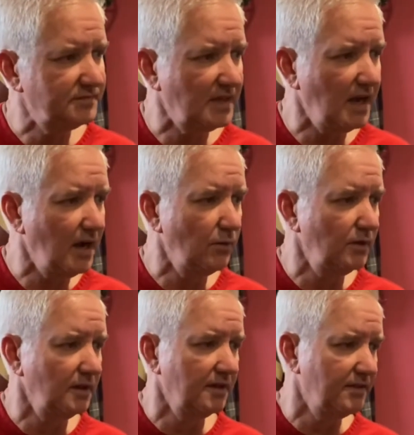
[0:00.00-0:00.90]
I
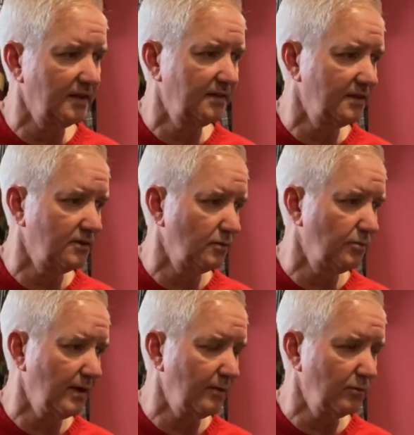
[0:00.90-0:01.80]
really think that they're
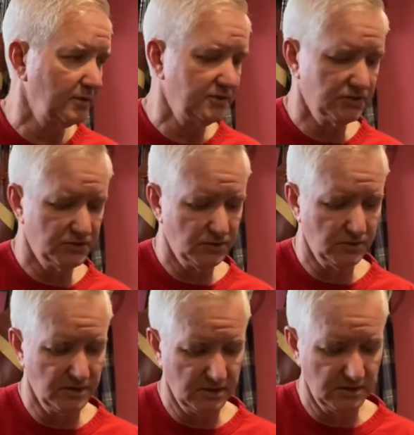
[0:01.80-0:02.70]
probably just
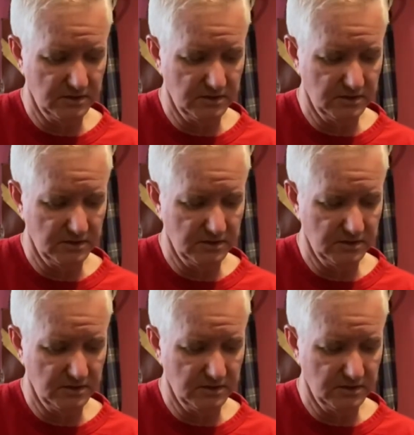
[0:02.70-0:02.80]
doing